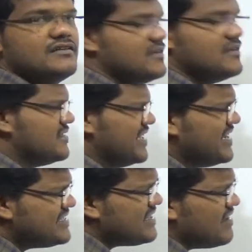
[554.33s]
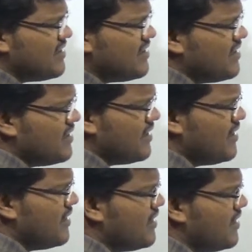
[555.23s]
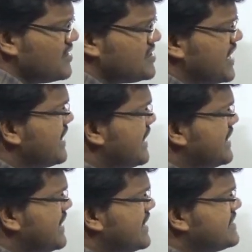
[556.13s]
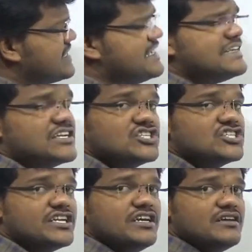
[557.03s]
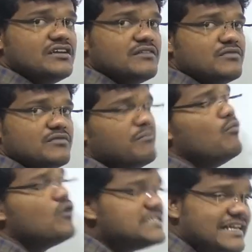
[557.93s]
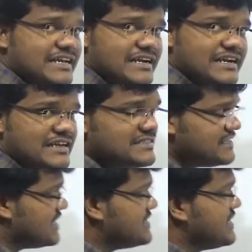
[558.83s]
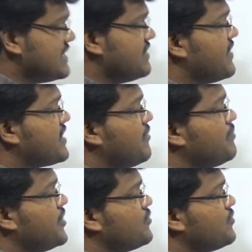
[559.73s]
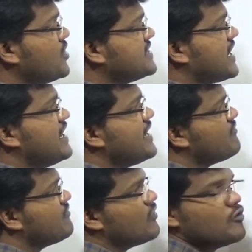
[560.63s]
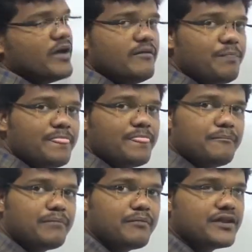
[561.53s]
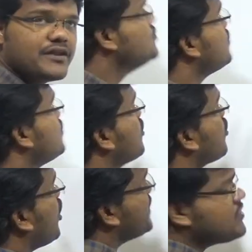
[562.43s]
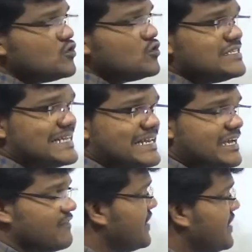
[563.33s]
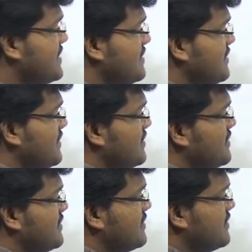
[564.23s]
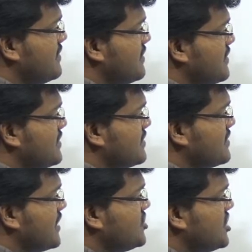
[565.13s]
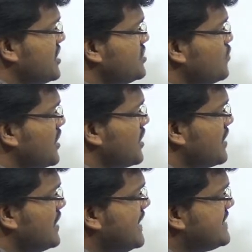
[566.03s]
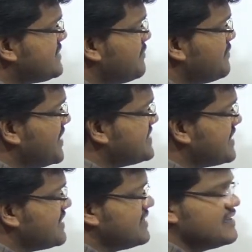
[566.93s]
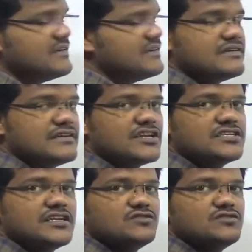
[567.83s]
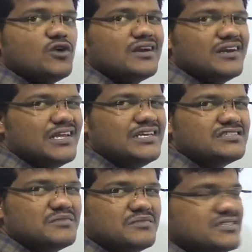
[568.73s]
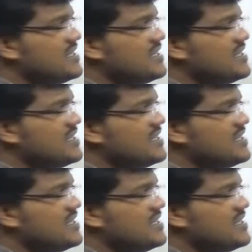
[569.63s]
there is a steric hindrance in tertiary. The more steric hindrance in tertiary, in fact, compared to what secondary and followed by primary. So according to steric effect, tertiary is what? Least basic. Tertiary is what? Least basic